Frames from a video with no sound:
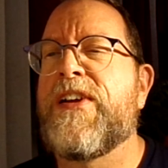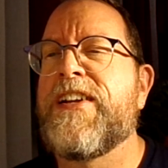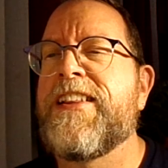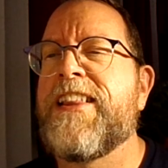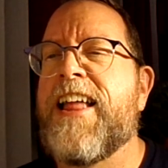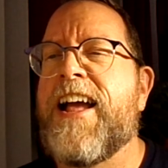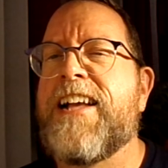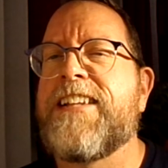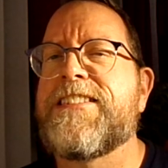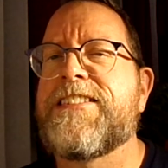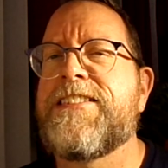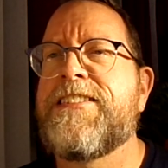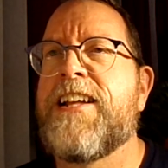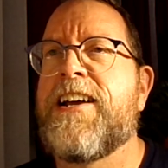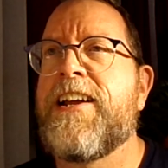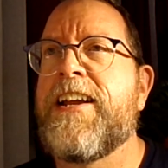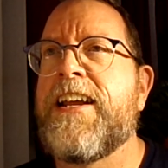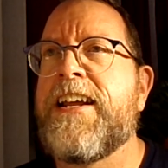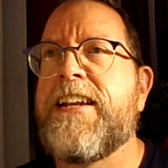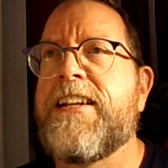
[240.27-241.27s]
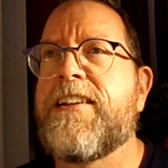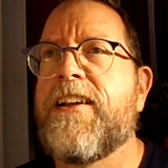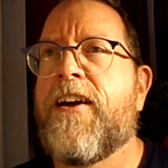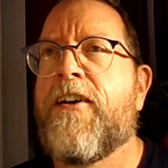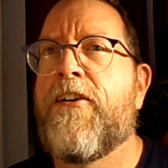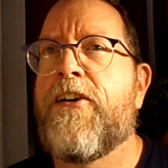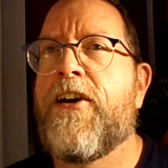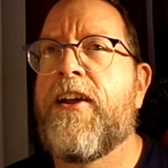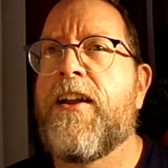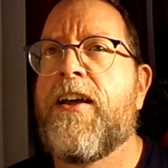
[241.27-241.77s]
last night
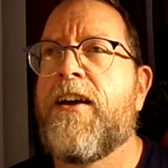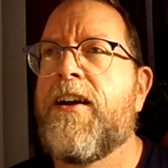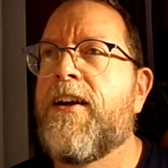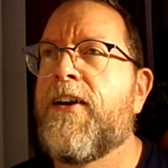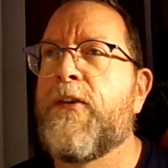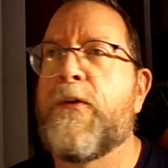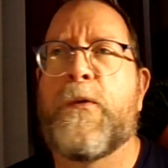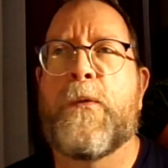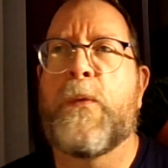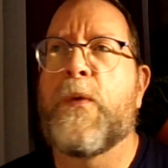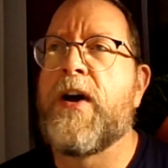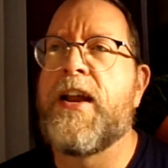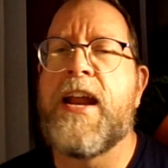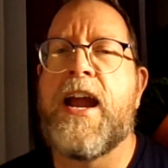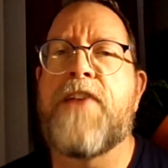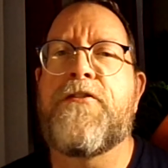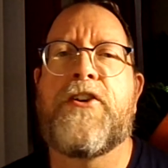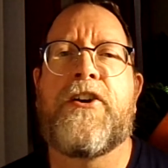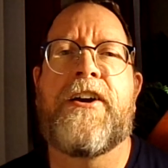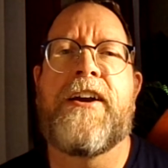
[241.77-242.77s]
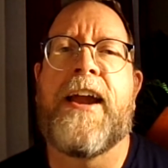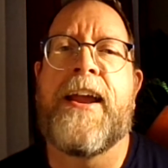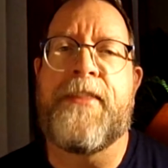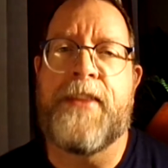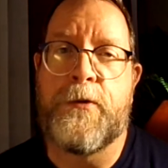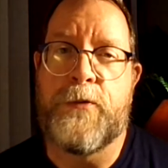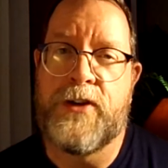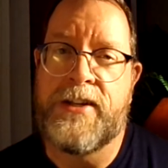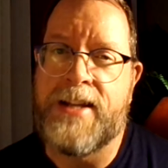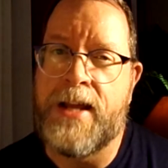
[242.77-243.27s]
on whatever, and they
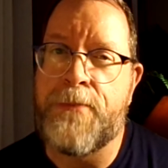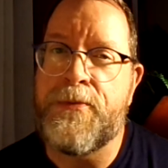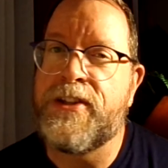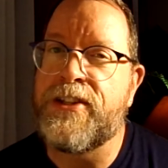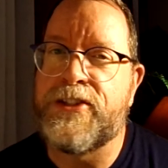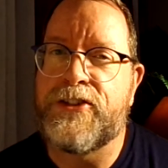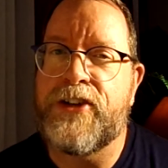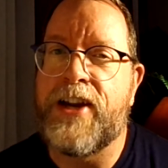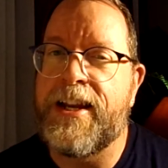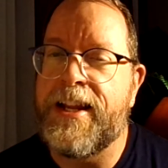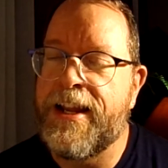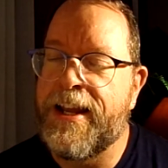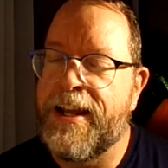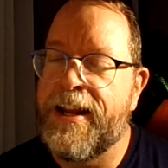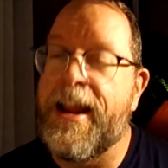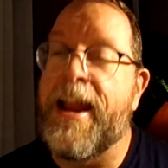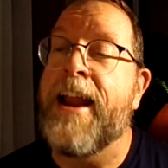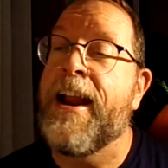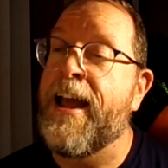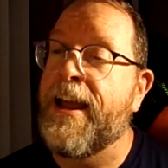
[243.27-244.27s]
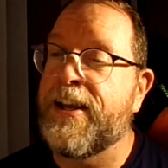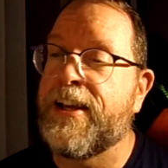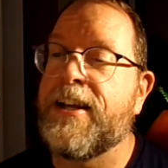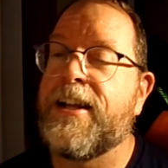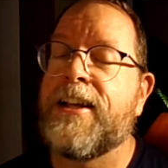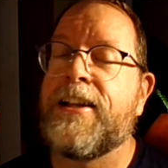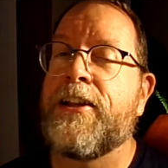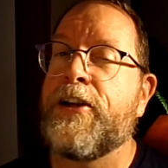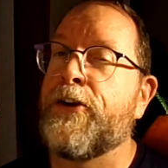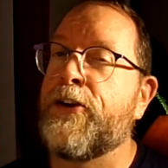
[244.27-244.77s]
were demonstrating it, and I could
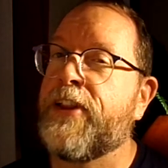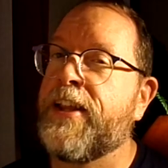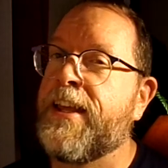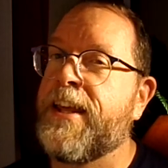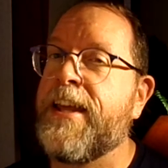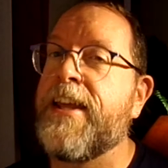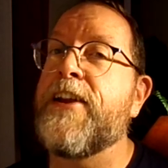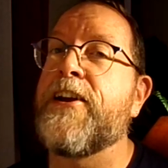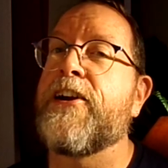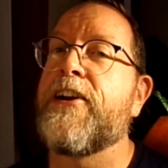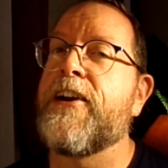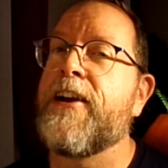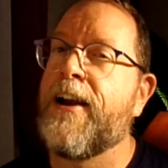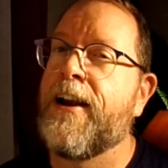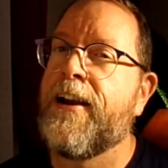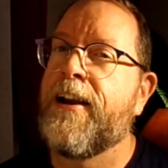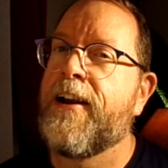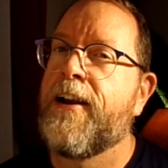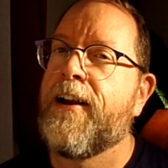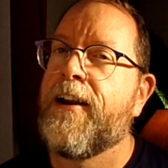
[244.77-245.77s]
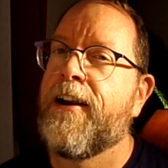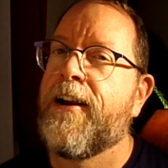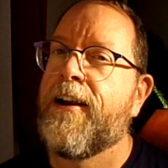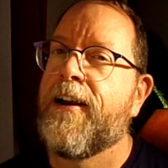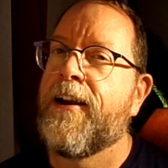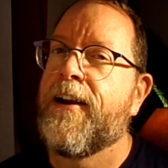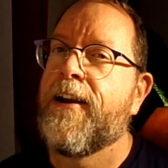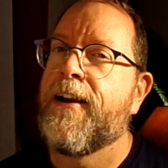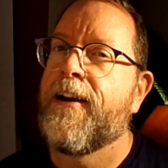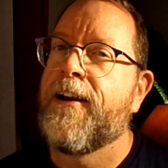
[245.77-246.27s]
clearly hear
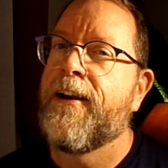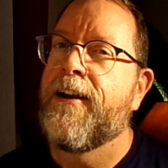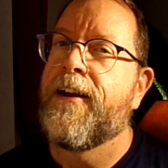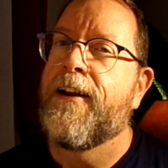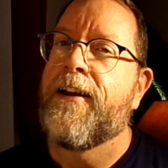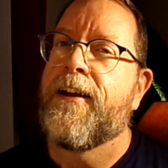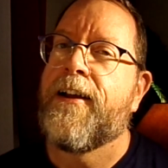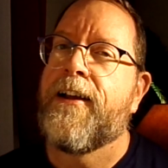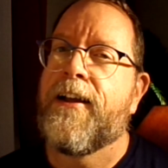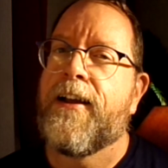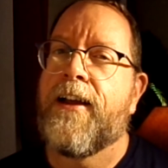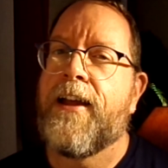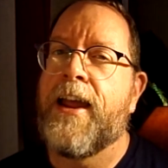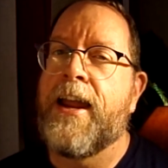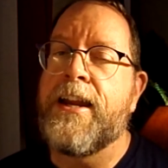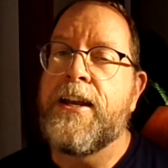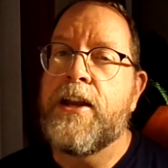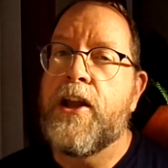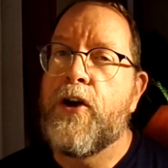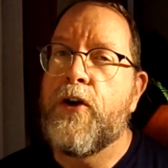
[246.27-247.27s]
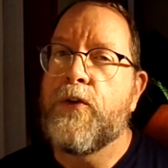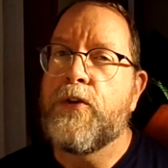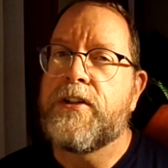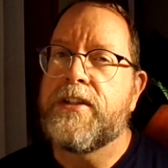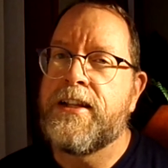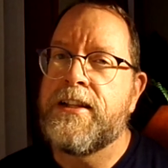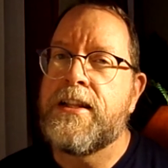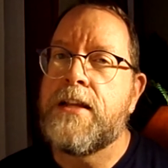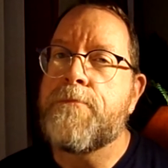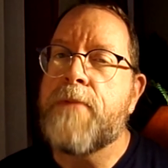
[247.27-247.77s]
a note
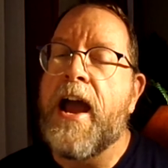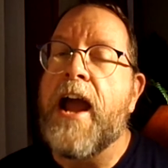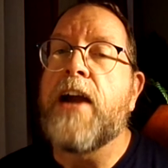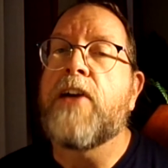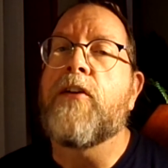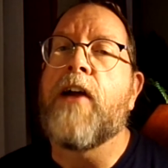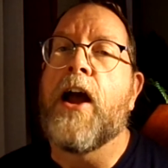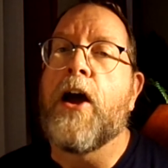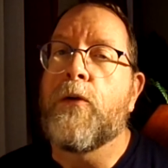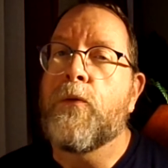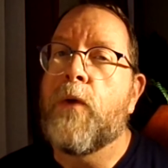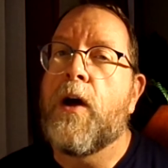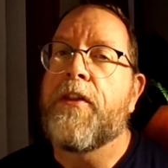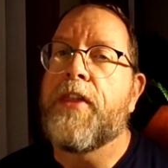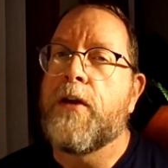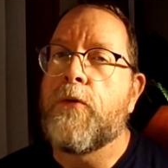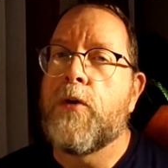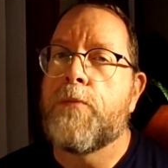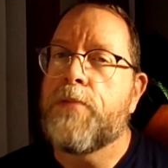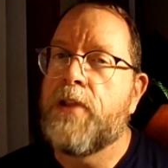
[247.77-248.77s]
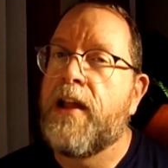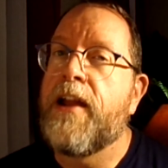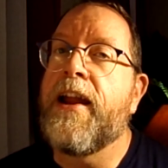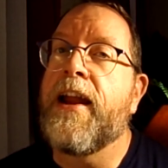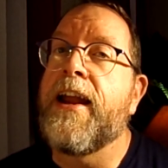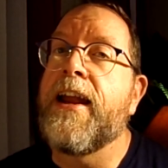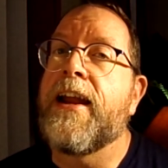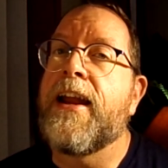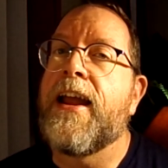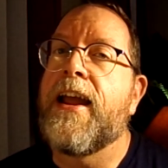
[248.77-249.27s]
in the background while they were
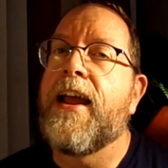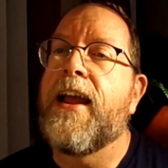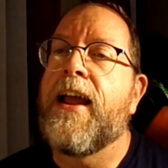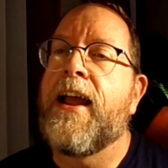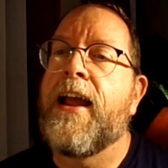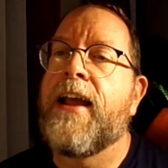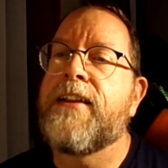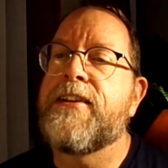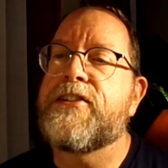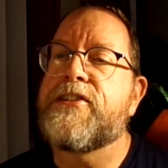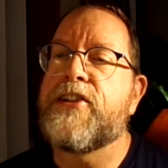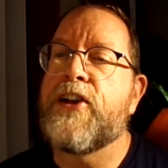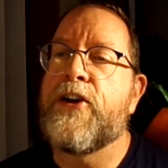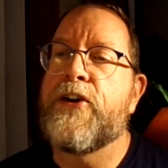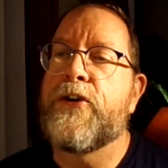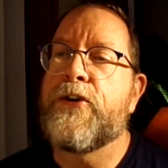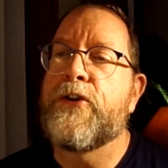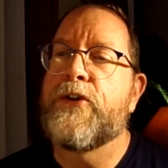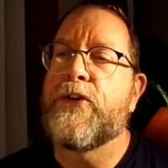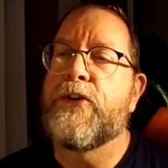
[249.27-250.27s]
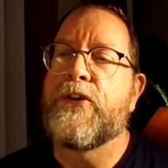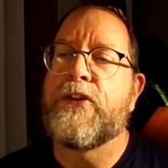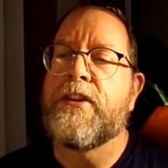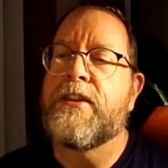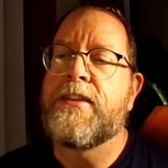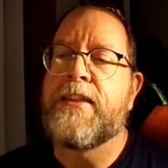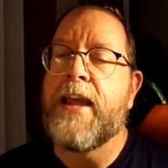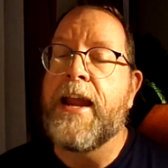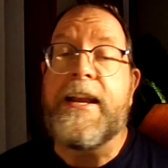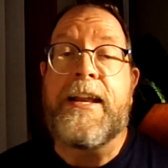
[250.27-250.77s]
playing. And so
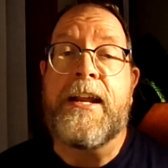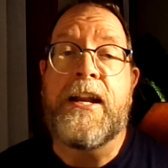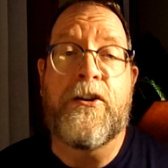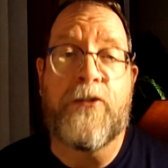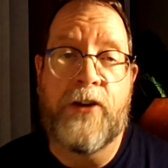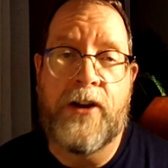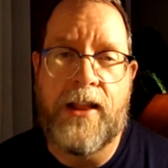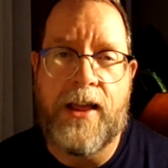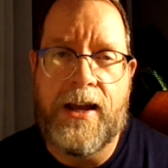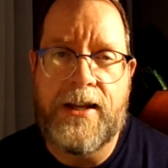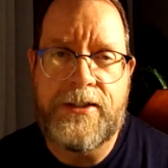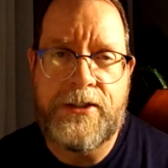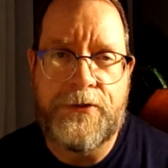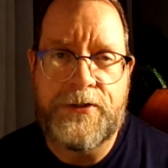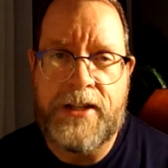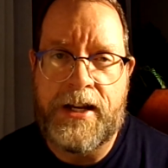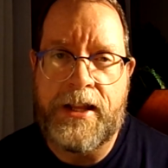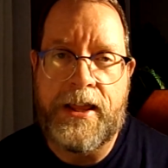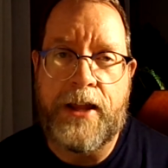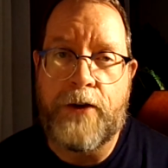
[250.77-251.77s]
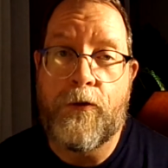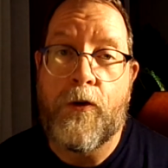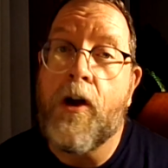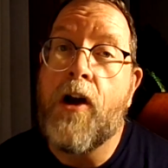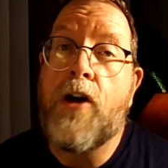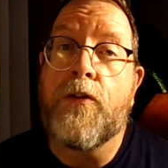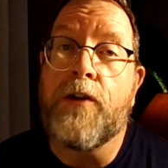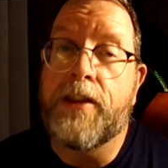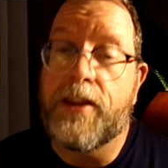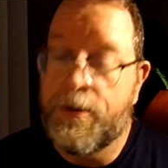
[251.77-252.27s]
they didn't realize there was anything
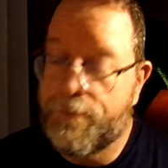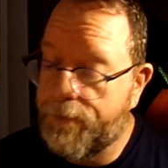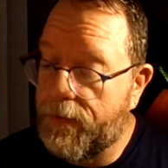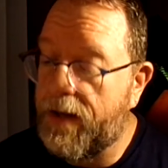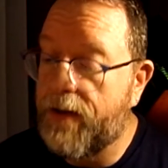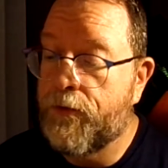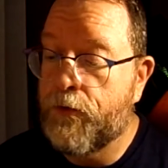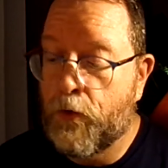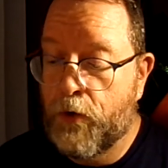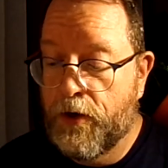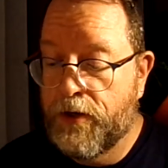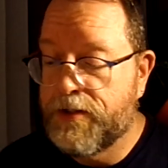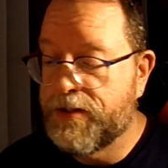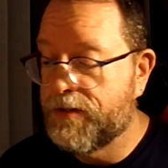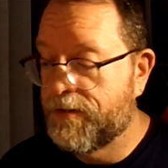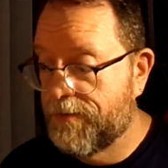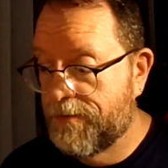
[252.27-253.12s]
wrong with it, but of course